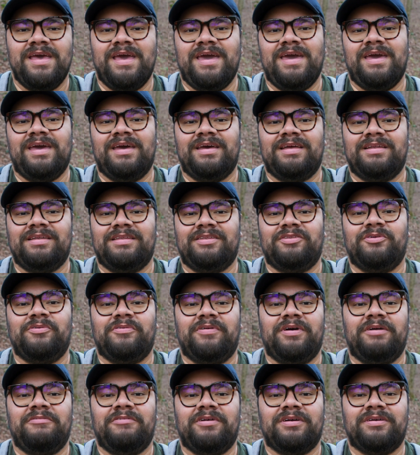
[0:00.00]
And do
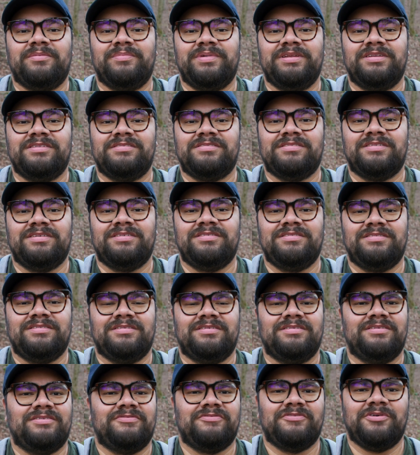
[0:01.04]
I recommend this lens?
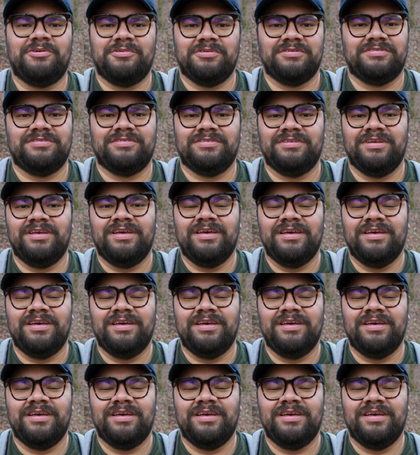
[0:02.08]
Of course.